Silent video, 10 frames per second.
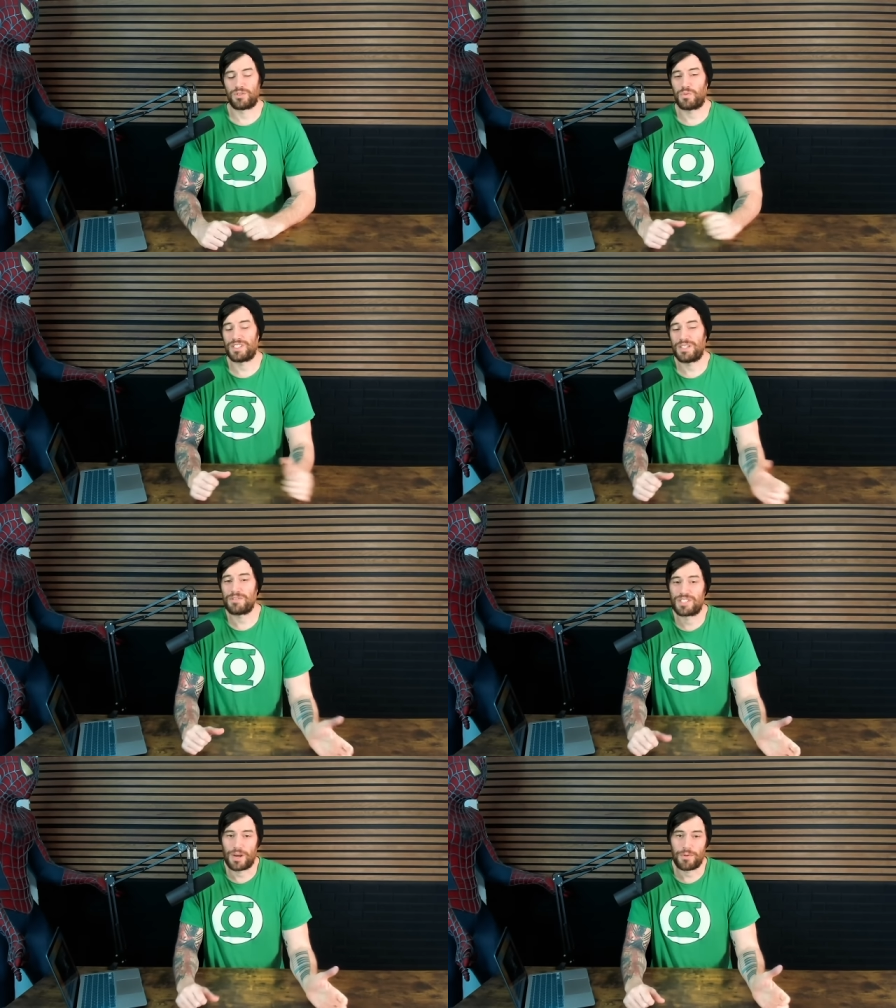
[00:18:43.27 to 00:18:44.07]
once he
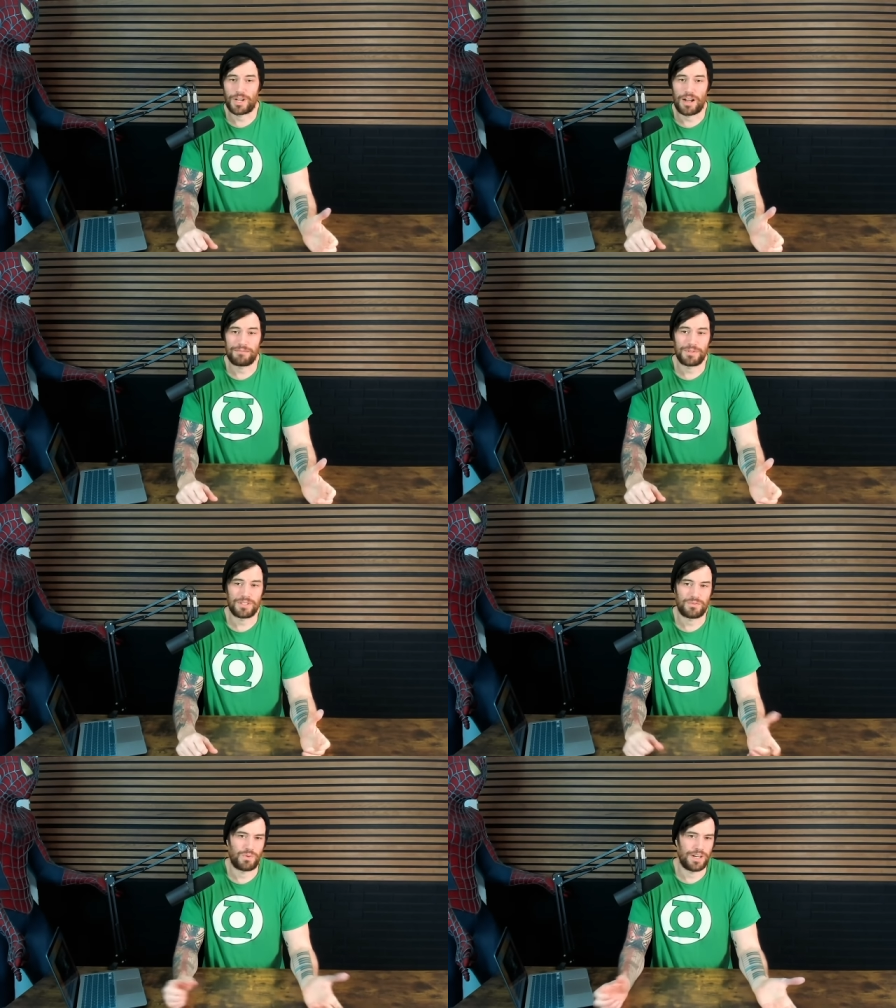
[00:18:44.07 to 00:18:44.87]
was done with comic
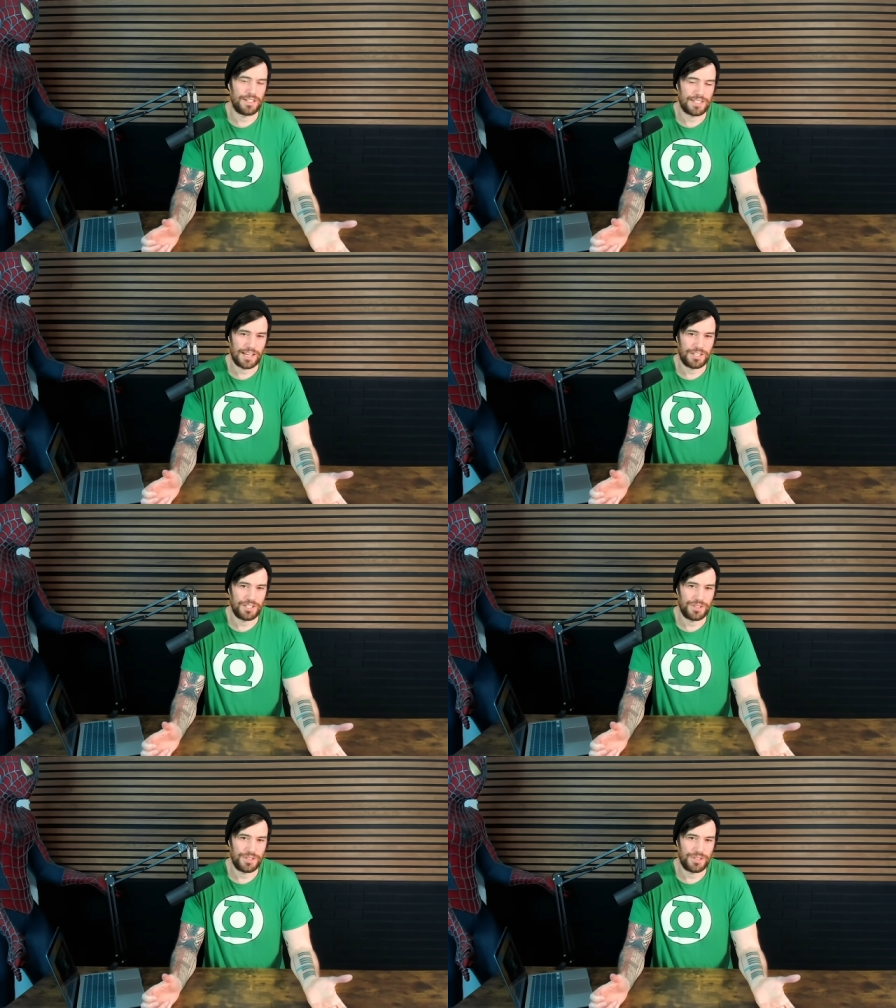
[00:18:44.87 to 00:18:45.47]
books, what did he decide to do?